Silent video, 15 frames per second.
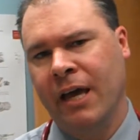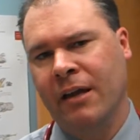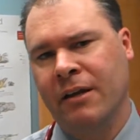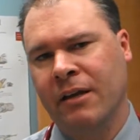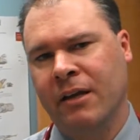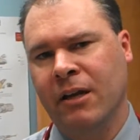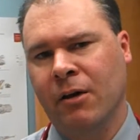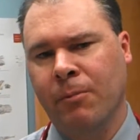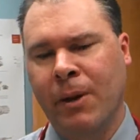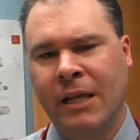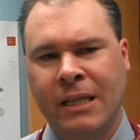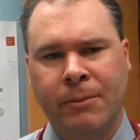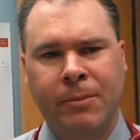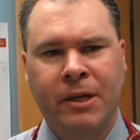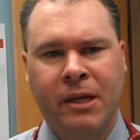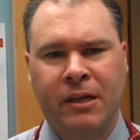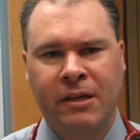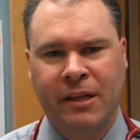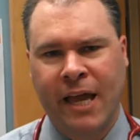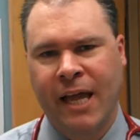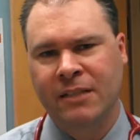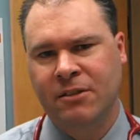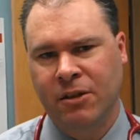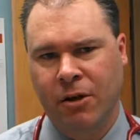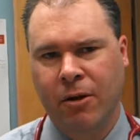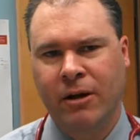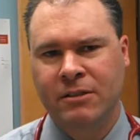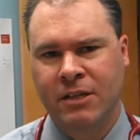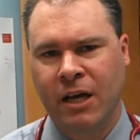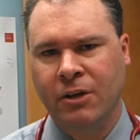And mainly
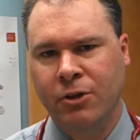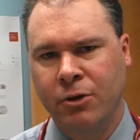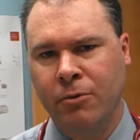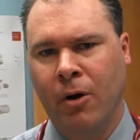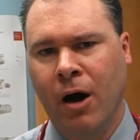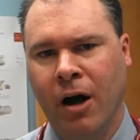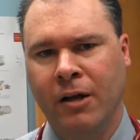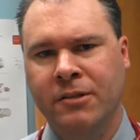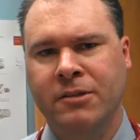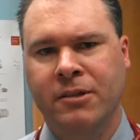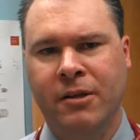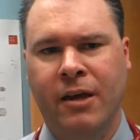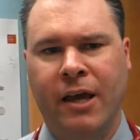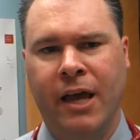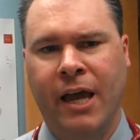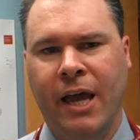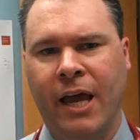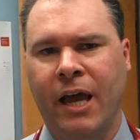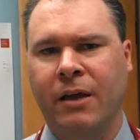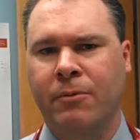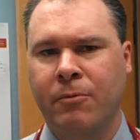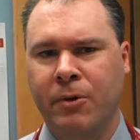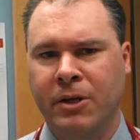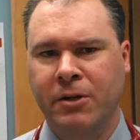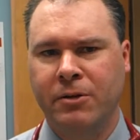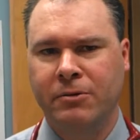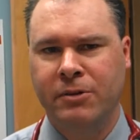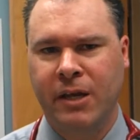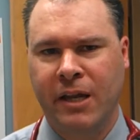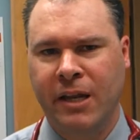cats that go outside do hunt,
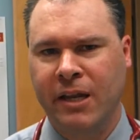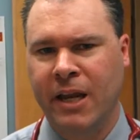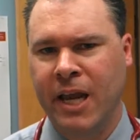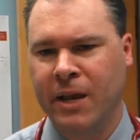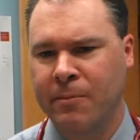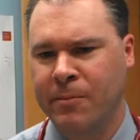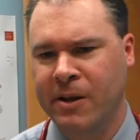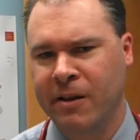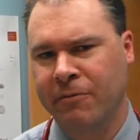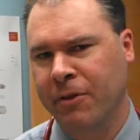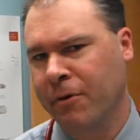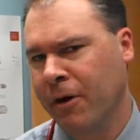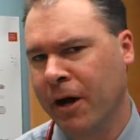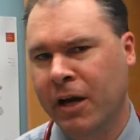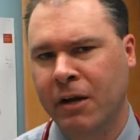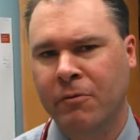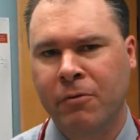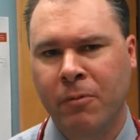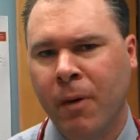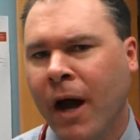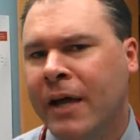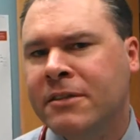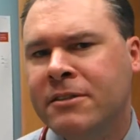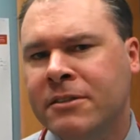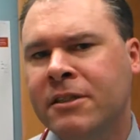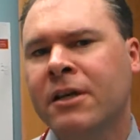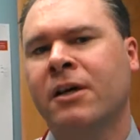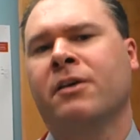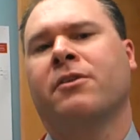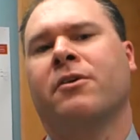and if they're hunting for
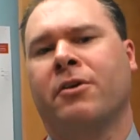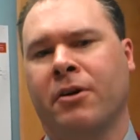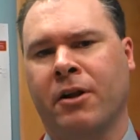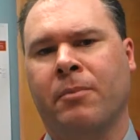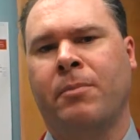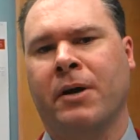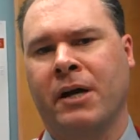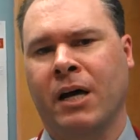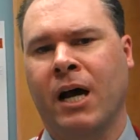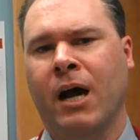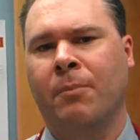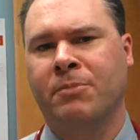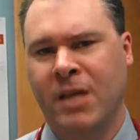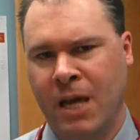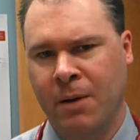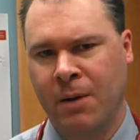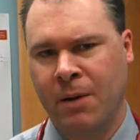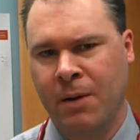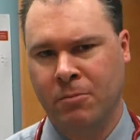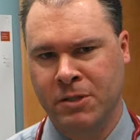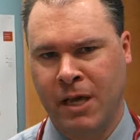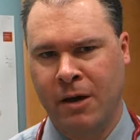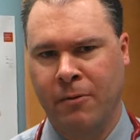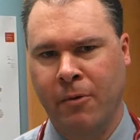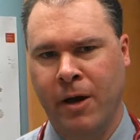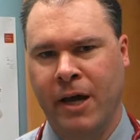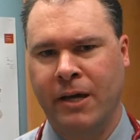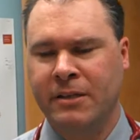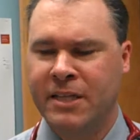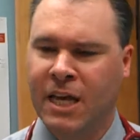mice, they're going to pick up tapeworms
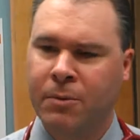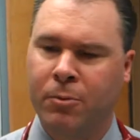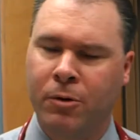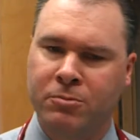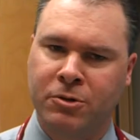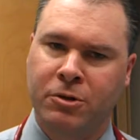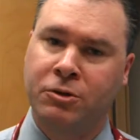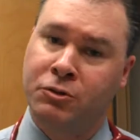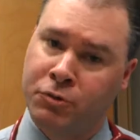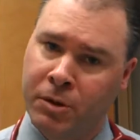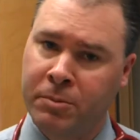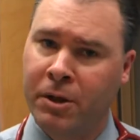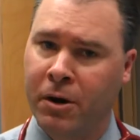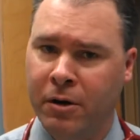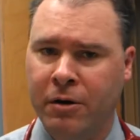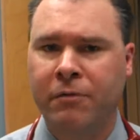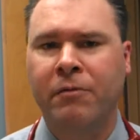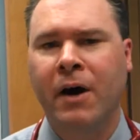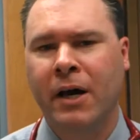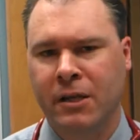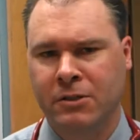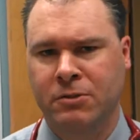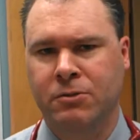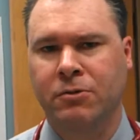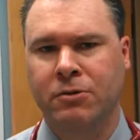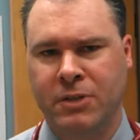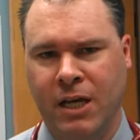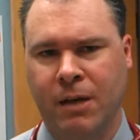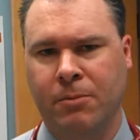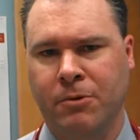that way. And tapeworms are extremely hard to find
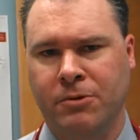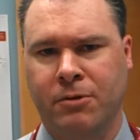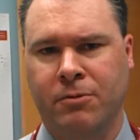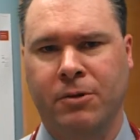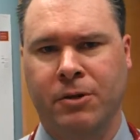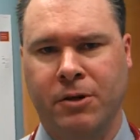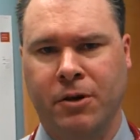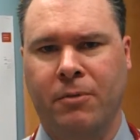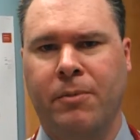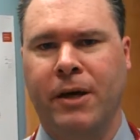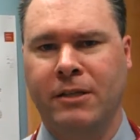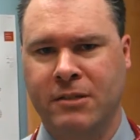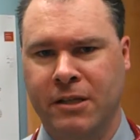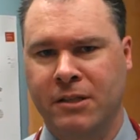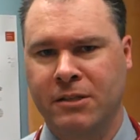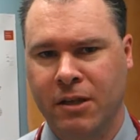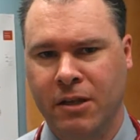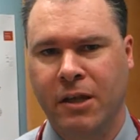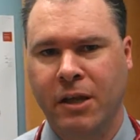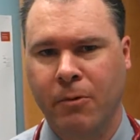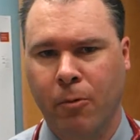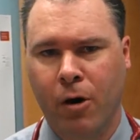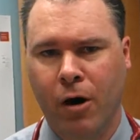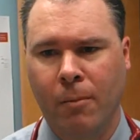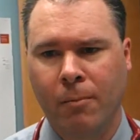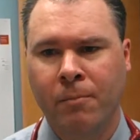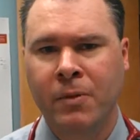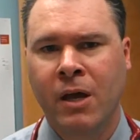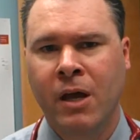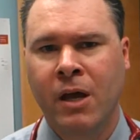in stool samples, so really your best thing is to
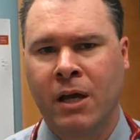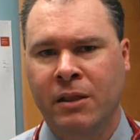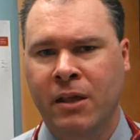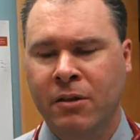deworm.